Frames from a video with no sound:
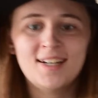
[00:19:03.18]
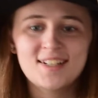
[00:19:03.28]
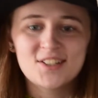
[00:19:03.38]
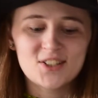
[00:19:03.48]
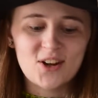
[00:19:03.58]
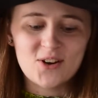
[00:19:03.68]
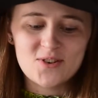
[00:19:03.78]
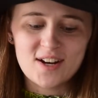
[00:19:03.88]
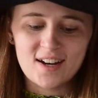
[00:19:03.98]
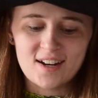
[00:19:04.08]

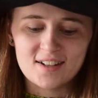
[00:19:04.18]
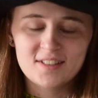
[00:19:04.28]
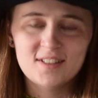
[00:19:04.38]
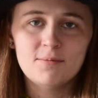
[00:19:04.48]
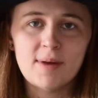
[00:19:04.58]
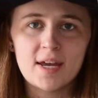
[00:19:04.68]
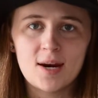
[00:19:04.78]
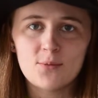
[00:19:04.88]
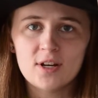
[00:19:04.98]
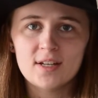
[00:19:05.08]
So my
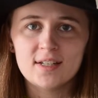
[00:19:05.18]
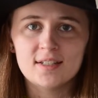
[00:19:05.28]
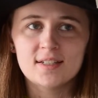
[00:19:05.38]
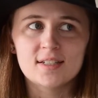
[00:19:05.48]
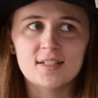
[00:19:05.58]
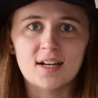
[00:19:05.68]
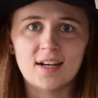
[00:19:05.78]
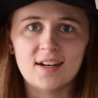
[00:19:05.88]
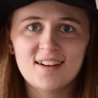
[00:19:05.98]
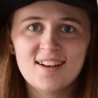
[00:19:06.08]
camera is
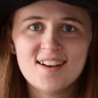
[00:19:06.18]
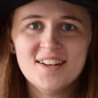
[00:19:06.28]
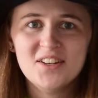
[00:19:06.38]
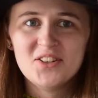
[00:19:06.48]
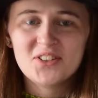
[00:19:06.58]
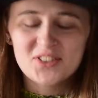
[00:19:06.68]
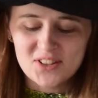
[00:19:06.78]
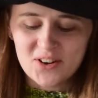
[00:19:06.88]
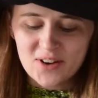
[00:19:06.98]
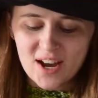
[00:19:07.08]
dying,
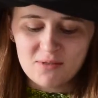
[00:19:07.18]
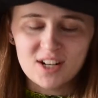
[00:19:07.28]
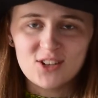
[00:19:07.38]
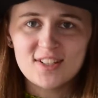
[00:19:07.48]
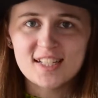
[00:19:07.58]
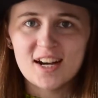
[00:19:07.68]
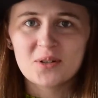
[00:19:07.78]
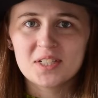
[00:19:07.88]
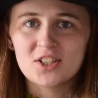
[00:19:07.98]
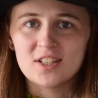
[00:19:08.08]
so I'm going to do these
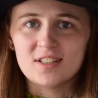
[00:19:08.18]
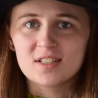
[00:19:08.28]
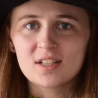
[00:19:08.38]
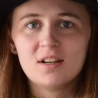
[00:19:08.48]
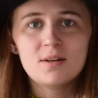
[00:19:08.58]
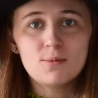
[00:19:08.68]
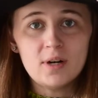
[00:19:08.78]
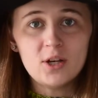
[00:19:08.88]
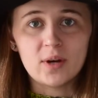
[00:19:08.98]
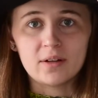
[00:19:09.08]
acquisitions
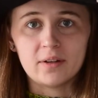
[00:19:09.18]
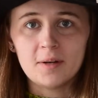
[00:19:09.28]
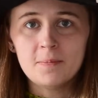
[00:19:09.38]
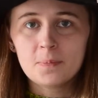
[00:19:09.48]
pretty quickly.